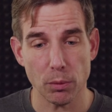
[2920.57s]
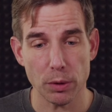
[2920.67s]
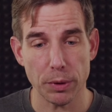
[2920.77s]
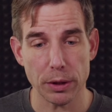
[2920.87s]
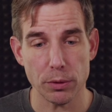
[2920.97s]
What
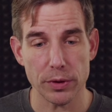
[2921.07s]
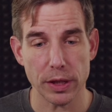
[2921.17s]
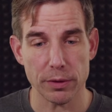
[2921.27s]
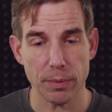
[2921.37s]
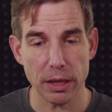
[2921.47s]
we're using
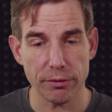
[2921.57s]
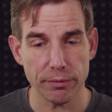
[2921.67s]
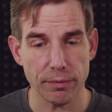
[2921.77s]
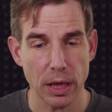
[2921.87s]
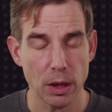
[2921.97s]
is
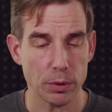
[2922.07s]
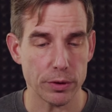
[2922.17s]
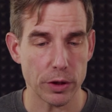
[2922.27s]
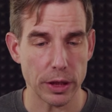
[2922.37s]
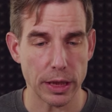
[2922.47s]
Maven within
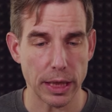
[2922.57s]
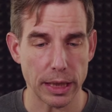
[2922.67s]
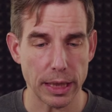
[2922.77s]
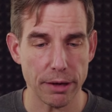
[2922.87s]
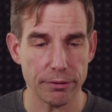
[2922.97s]
JDK
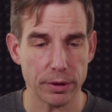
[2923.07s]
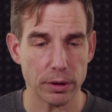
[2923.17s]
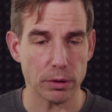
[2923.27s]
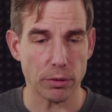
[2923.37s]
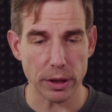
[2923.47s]

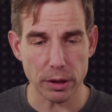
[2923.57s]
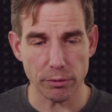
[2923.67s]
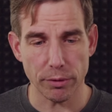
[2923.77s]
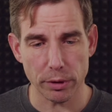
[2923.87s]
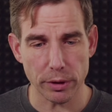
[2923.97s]
11, creating
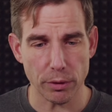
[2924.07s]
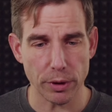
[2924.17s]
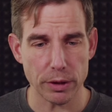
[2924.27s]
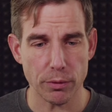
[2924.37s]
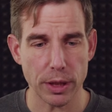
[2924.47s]
work
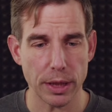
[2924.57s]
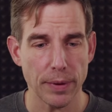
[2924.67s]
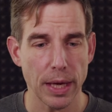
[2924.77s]
directory,